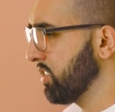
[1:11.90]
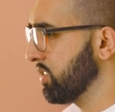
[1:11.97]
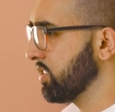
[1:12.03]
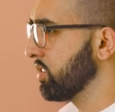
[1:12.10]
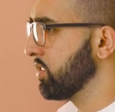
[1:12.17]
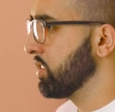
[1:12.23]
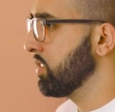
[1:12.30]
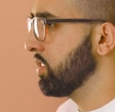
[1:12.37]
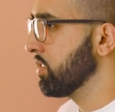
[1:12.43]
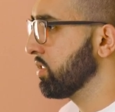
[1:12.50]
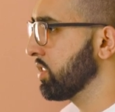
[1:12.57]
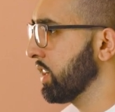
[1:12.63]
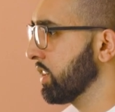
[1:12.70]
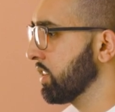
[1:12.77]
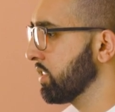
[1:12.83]
Go to 0
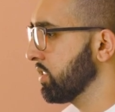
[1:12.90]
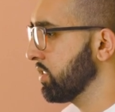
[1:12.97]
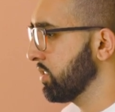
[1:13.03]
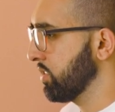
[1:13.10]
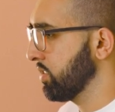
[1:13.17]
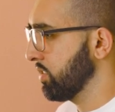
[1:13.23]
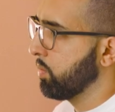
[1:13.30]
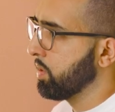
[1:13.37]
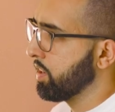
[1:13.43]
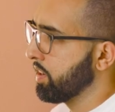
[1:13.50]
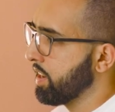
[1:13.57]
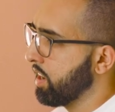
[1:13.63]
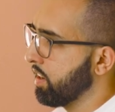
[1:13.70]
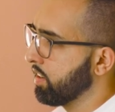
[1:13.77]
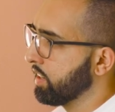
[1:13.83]
seconds. We are
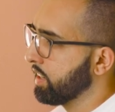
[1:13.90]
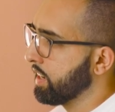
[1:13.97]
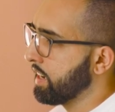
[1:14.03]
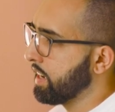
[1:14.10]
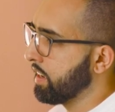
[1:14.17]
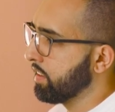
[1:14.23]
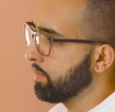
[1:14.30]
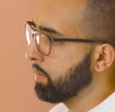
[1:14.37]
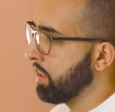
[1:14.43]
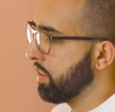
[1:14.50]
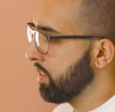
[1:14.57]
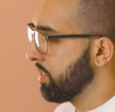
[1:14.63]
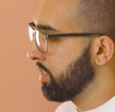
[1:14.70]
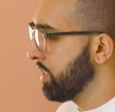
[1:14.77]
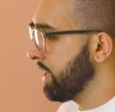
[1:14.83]
now looking at about
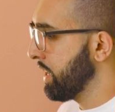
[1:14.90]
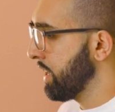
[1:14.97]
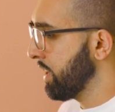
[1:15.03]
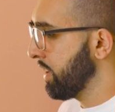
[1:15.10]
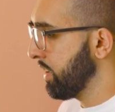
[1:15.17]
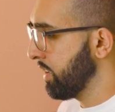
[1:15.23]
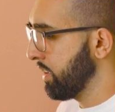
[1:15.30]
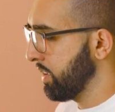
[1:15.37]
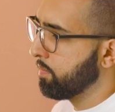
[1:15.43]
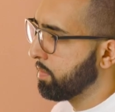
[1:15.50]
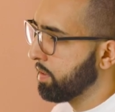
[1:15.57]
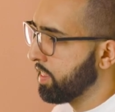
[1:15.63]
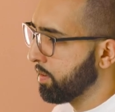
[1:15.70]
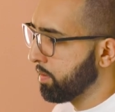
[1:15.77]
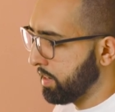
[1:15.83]
there.
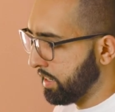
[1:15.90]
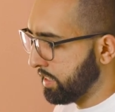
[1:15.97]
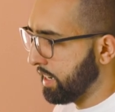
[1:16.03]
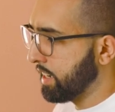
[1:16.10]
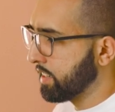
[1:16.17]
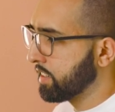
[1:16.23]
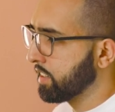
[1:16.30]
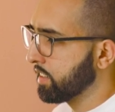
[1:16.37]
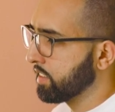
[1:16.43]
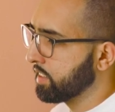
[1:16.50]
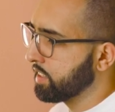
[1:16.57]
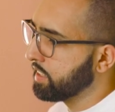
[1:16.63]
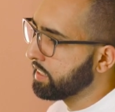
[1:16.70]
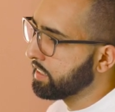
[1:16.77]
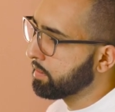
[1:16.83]
But then we need to add another
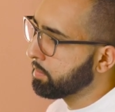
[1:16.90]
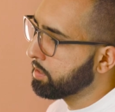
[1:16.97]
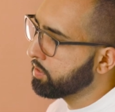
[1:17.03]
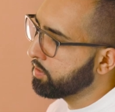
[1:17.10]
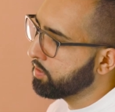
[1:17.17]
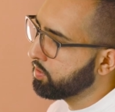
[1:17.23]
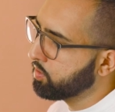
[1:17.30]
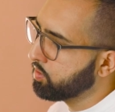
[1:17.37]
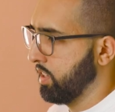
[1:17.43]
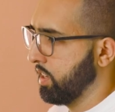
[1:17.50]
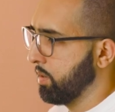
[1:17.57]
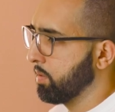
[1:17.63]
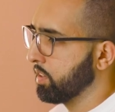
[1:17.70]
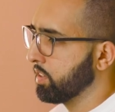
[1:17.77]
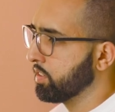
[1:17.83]
key in the middle.
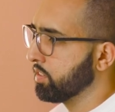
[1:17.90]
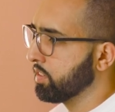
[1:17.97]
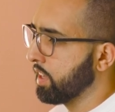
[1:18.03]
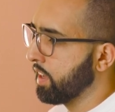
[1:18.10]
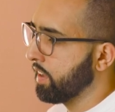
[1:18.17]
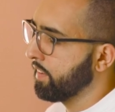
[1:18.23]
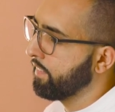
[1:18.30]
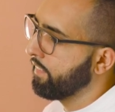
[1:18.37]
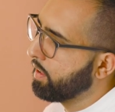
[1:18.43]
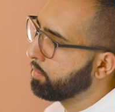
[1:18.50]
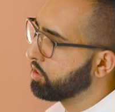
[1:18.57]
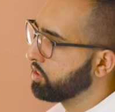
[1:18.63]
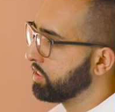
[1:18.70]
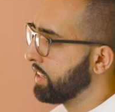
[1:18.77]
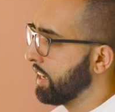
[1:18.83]
I'm going to do that. I'm
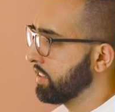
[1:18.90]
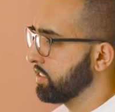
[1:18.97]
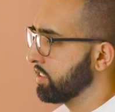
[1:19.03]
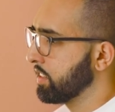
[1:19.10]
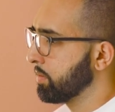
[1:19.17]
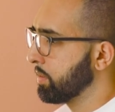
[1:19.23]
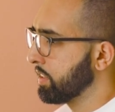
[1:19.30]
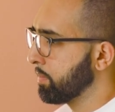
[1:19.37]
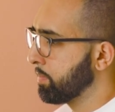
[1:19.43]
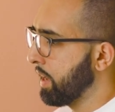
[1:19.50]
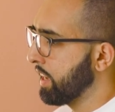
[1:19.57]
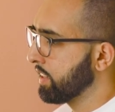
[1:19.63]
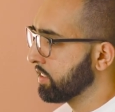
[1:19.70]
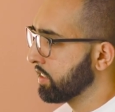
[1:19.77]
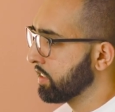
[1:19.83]
just guessing where the
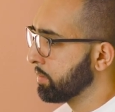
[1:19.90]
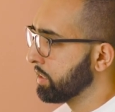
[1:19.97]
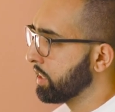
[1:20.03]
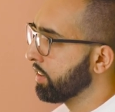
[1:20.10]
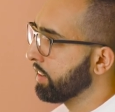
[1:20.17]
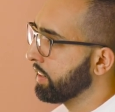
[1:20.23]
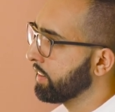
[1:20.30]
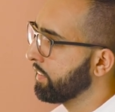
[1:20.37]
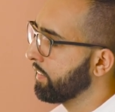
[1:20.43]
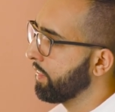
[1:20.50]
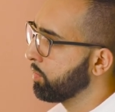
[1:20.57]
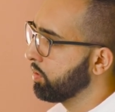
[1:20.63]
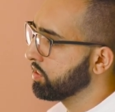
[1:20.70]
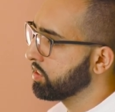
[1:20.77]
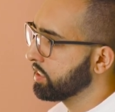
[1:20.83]
pattern's going to be going.
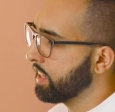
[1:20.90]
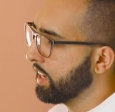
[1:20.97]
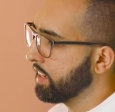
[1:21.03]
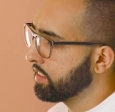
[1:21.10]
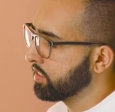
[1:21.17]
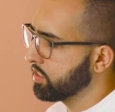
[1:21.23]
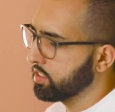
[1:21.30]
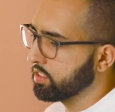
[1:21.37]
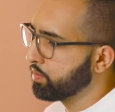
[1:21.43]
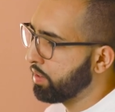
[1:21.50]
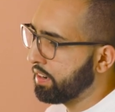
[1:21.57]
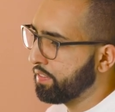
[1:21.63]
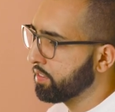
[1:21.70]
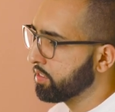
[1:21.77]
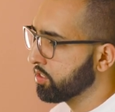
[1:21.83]
Once again, it's just a
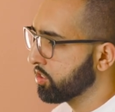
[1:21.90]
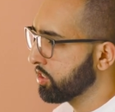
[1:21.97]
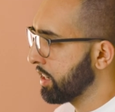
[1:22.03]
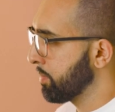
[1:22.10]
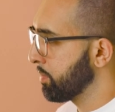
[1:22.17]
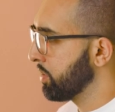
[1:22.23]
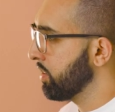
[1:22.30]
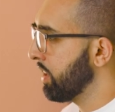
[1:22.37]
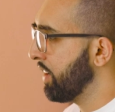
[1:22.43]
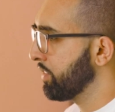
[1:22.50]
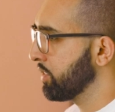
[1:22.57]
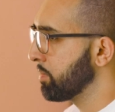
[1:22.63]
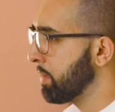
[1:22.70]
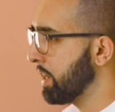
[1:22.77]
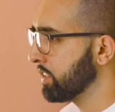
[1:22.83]
reference shape. You don't have
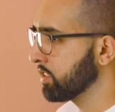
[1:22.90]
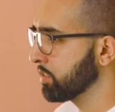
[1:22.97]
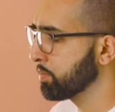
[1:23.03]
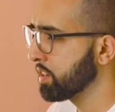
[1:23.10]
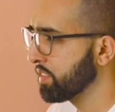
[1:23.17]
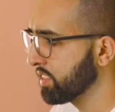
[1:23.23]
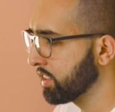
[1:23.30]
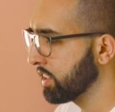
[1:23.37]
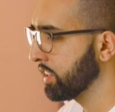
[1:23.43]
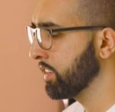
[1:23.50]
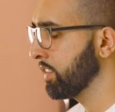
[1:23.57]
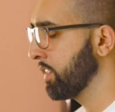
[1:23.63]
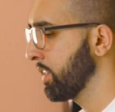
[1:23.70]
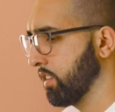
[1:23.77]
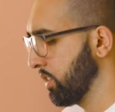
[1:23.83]
to match this perfectly.
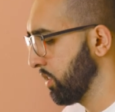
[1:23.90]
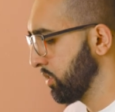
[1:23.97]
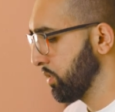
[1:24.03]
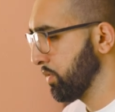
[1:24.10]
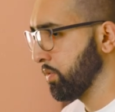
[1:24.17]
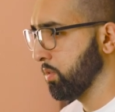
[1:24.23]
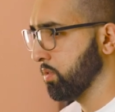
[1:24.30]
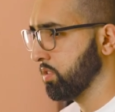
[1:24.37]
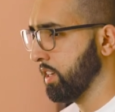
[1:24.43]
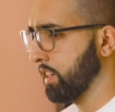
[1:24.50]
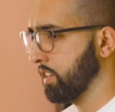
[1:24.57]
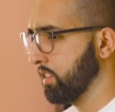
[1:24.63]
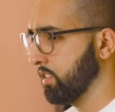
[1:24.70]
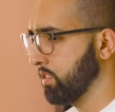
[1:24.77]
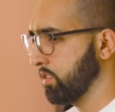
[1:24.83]
Go to 4
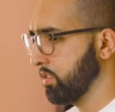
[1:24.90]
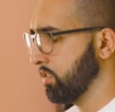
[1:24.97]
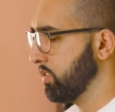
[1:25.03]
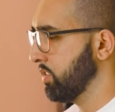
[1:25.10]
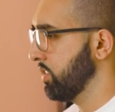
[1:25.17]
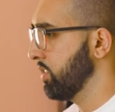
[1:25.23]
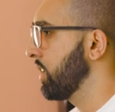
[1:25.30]
seconds.